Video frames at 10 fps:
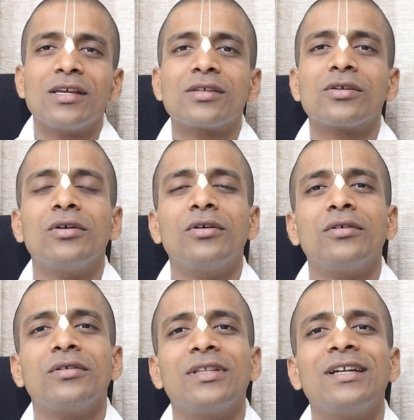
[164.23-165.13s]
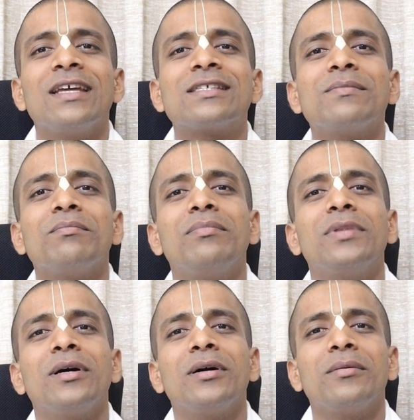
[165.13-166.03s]
So, the, des-
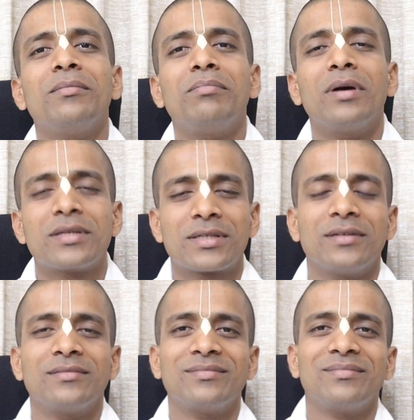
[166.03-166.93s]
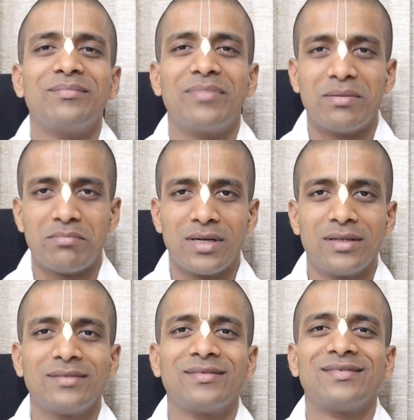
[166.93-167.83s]
the person,
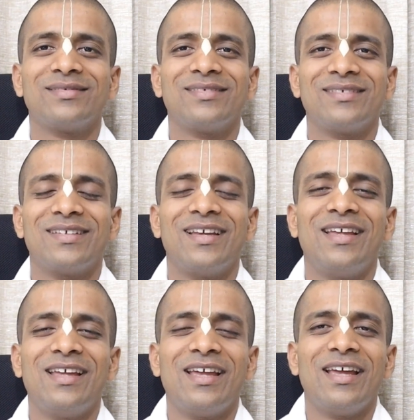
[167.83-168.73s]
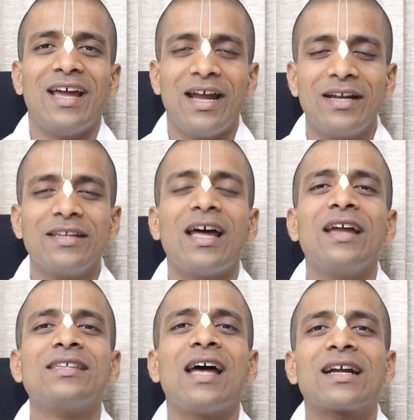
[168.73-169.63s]
Brahma, and
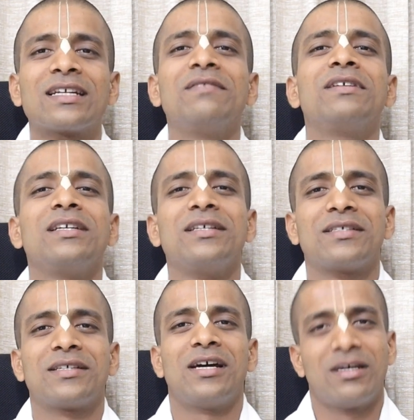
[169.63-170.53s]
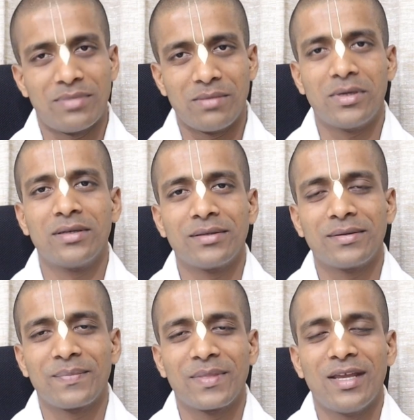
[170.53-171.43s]
his activities are Brahman,
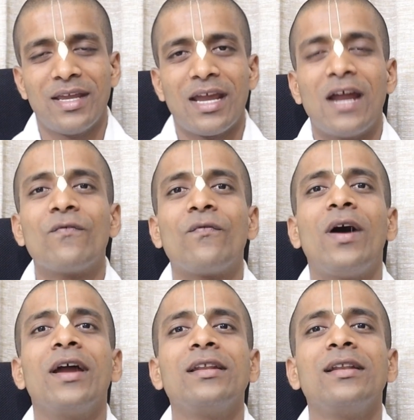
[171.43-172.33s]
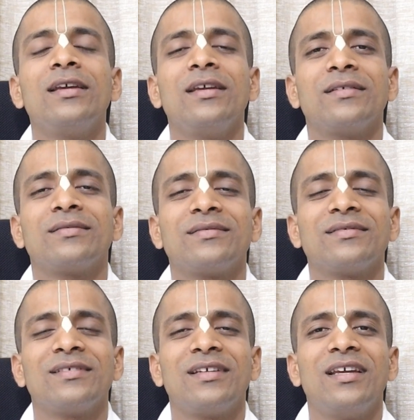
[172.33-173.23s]
and finally,
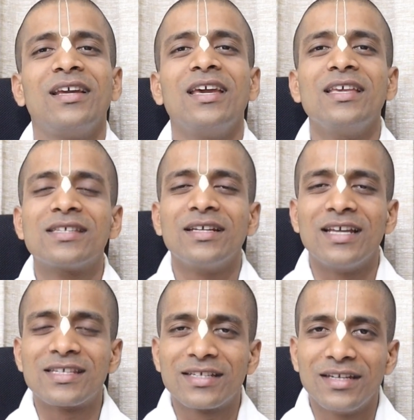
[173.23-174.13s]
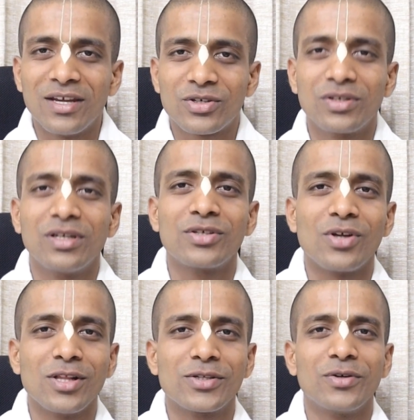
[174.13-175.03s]
his destination is
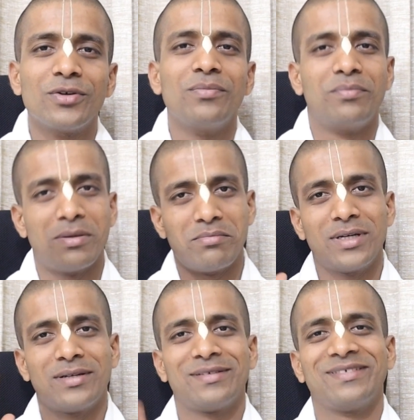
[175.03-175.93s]
also Brahman.